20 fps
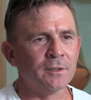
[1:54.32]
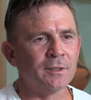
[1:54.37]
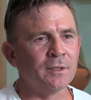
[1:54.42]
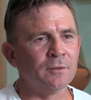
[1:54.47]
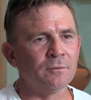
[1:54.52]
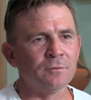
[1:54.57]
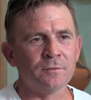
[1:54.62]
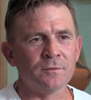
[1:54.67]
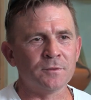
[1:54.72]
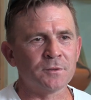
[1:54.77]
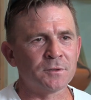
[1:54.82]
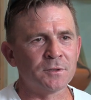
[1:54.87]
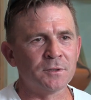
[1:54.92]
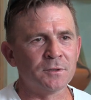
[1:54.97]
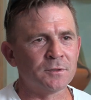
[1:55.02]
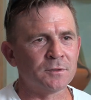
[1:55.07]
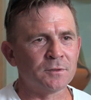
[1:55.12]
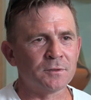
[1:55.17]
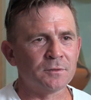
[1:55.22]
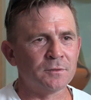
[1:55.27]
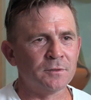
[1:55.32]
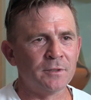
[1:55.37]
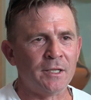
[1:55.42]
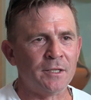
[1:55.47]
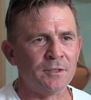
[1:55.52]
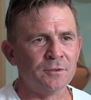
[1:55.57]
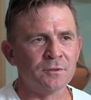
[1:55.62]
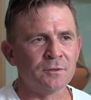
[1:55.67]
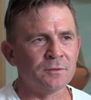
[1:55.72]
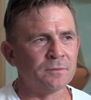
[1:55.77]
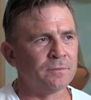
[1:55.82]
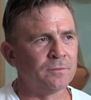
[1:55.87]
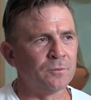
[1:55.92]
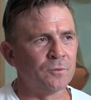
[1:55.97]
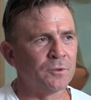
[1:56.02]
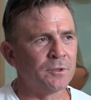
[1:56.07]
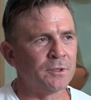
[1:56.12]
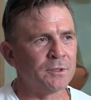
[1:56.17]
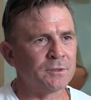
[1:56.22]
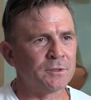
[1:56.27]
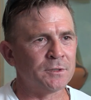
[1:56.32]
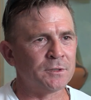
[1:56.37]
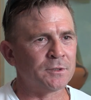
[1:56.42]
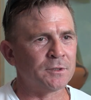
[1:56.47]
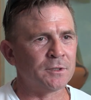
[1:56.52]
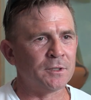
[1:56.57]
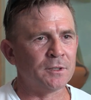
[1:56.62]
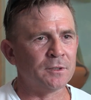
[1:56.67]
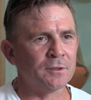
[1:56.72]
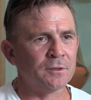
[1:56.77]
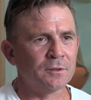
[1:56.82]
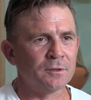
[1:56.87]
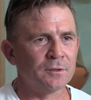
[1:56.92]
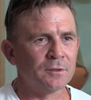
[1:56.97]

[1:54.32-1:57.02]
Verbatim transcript: and he lived with us since the age of 14, 16.